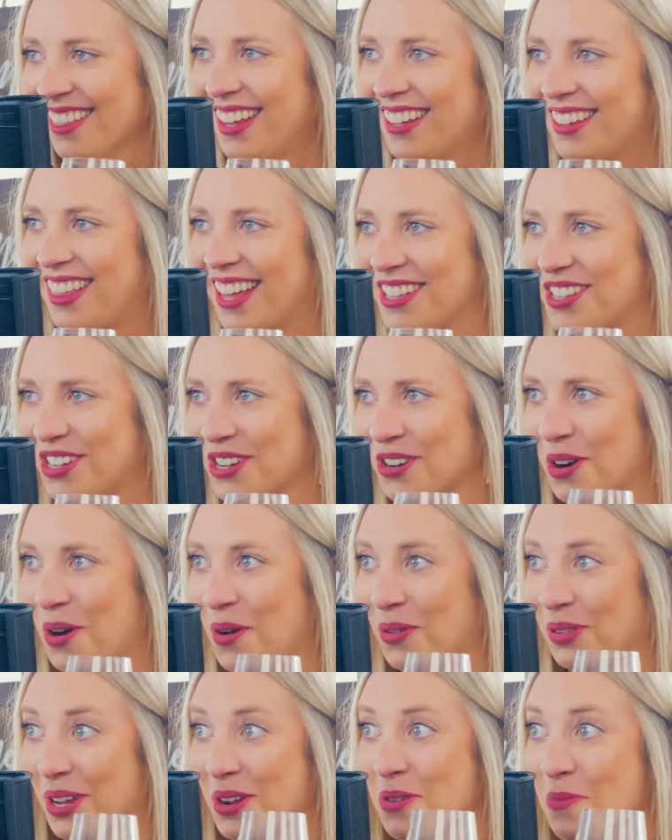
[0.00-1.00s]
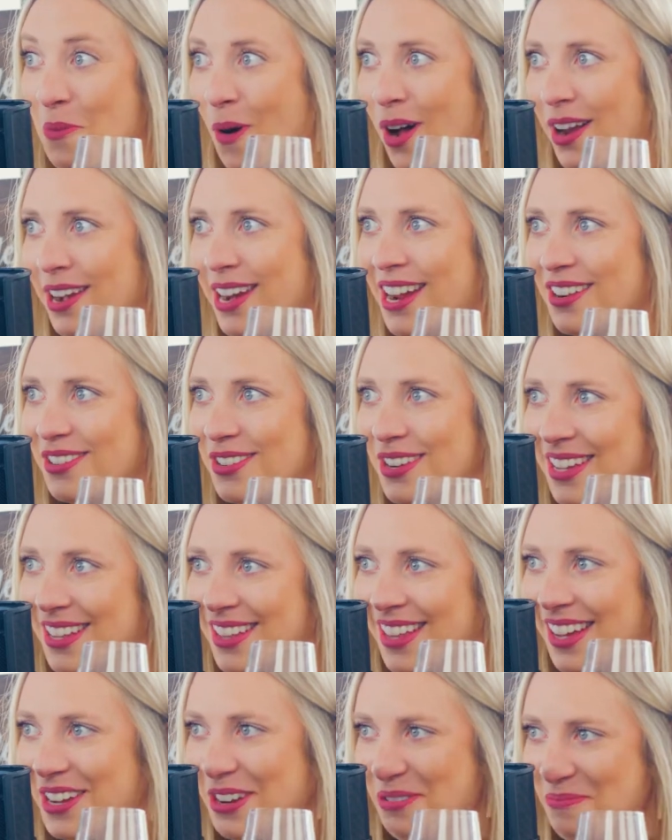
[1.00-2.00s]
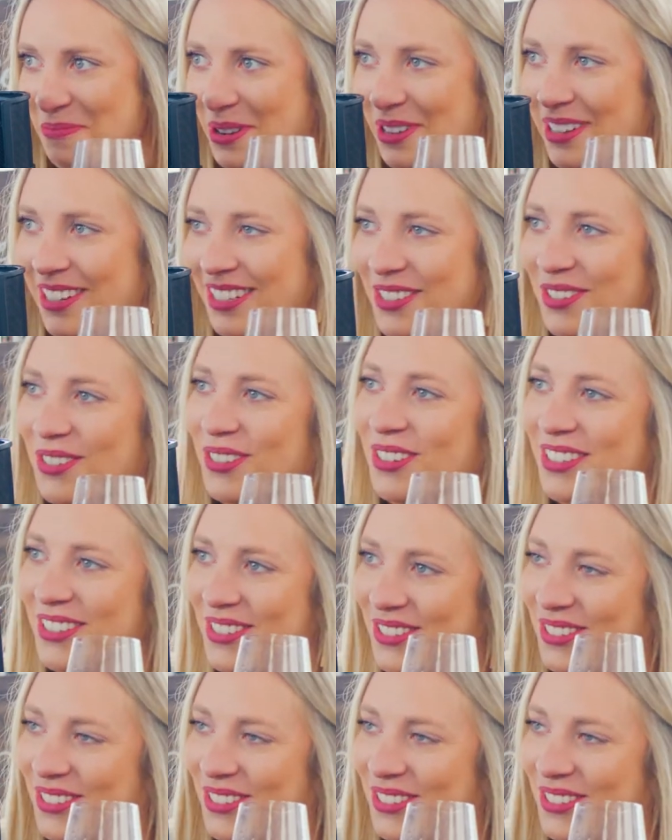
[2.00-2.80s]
Like that's your only one area that you're putting towards?